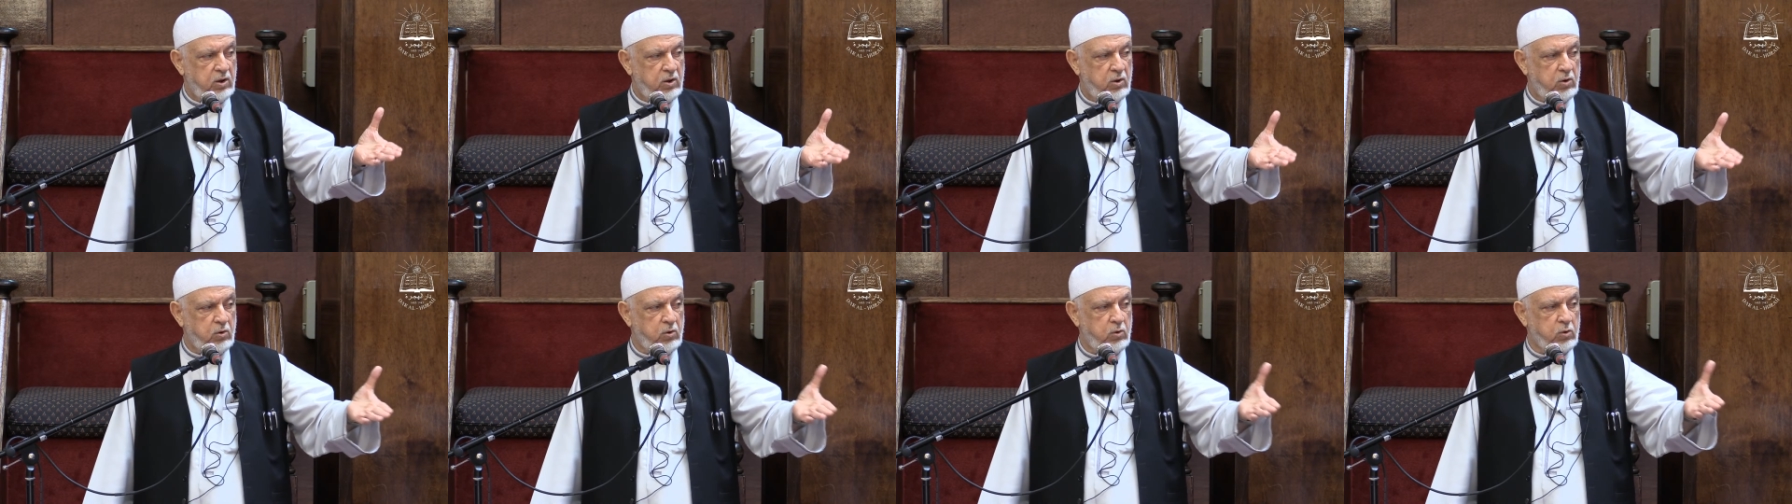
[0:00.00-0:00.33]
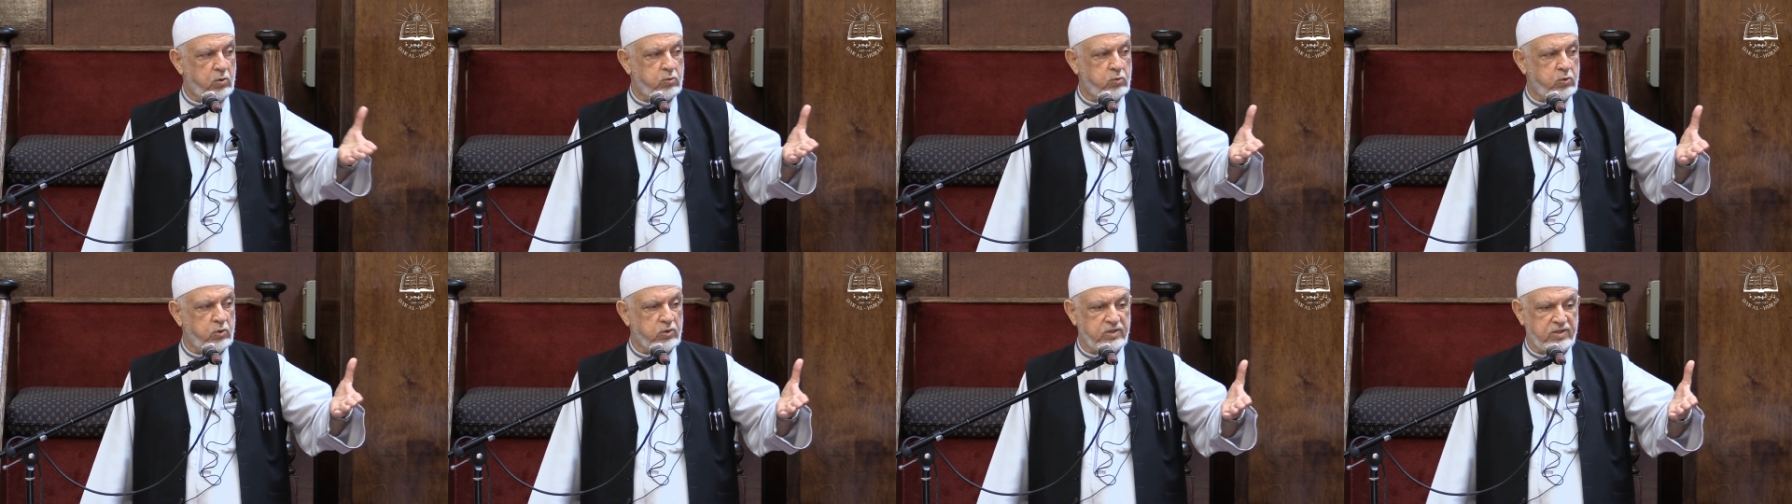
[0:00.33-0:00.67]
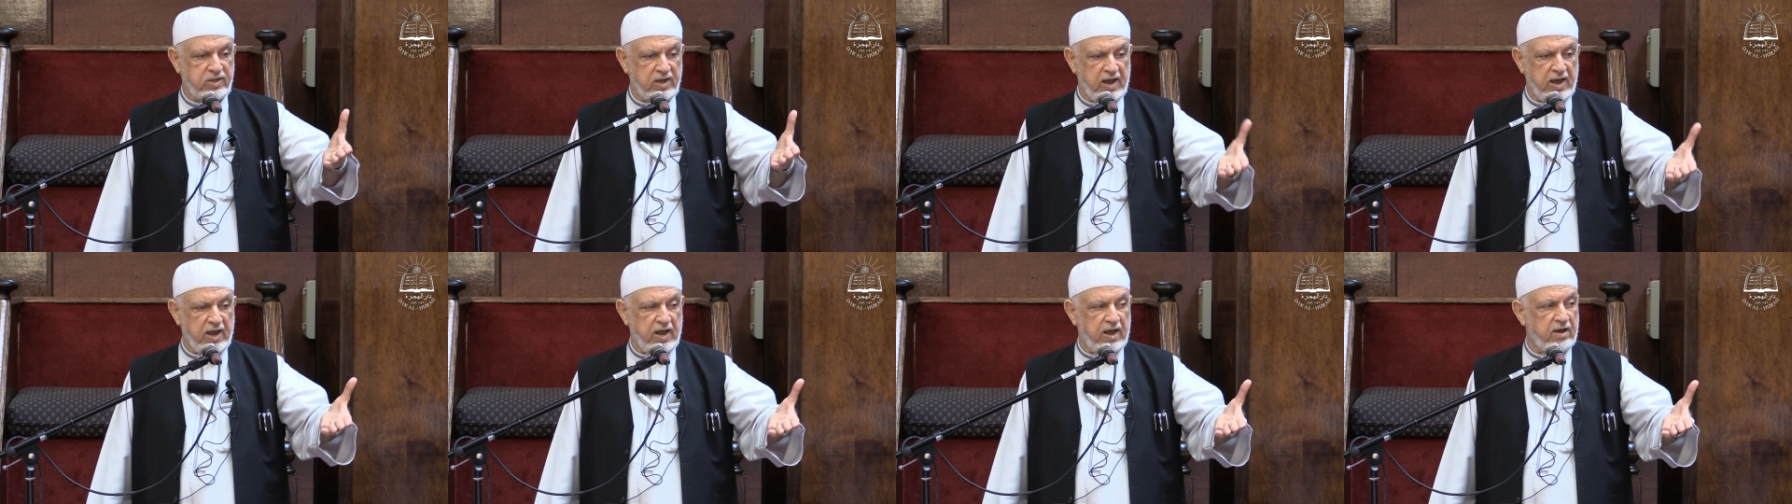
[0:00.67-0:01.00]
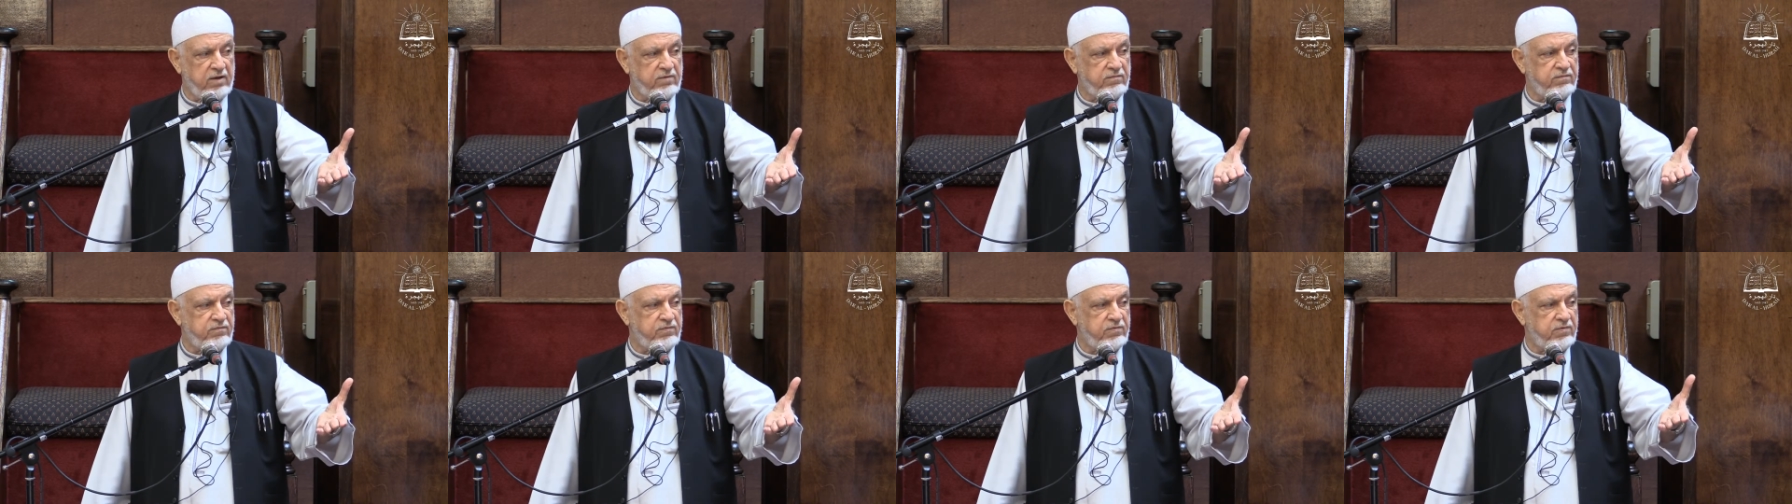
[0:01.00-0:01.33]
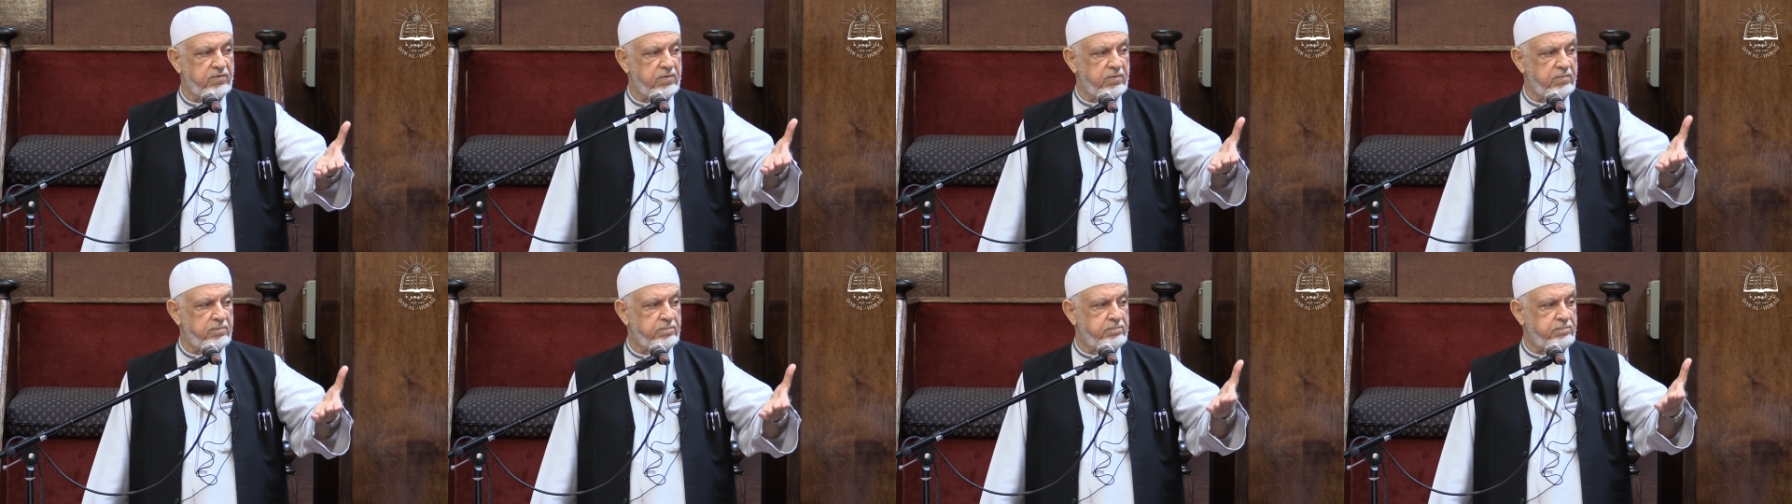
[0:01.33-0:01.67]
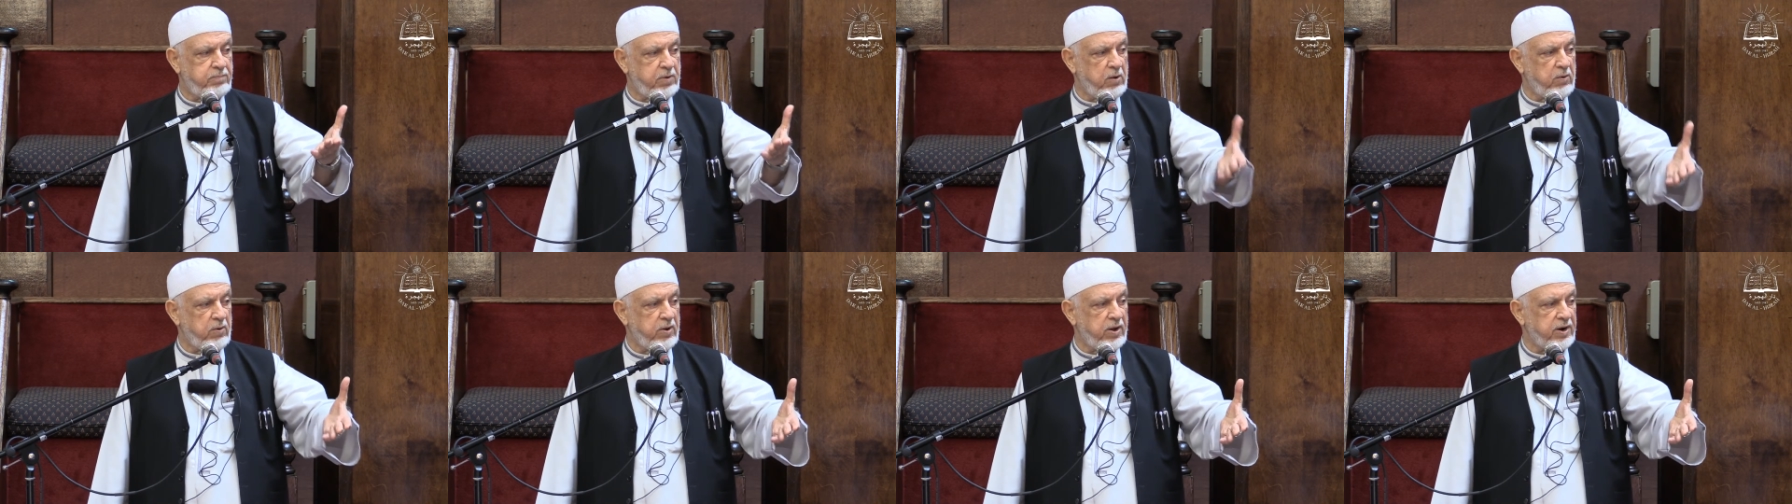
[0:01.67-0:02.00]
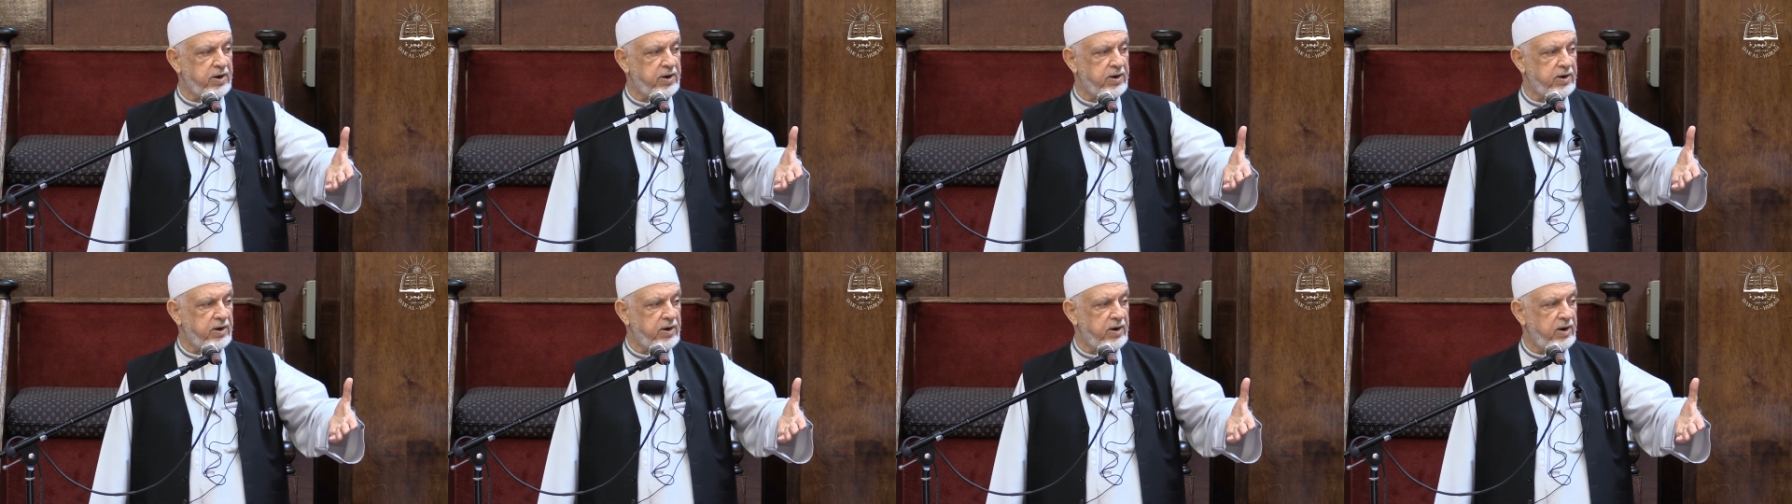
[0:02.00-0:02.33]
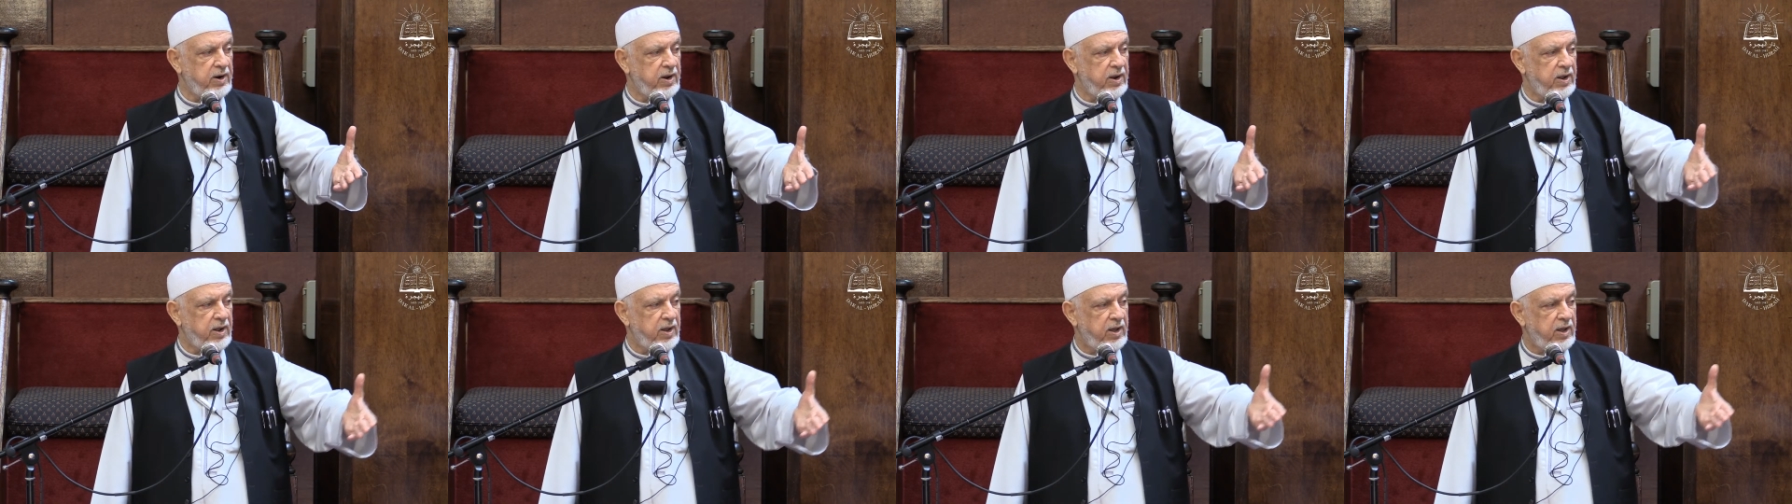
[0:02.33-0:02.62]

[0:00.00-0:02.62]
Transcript: who could have power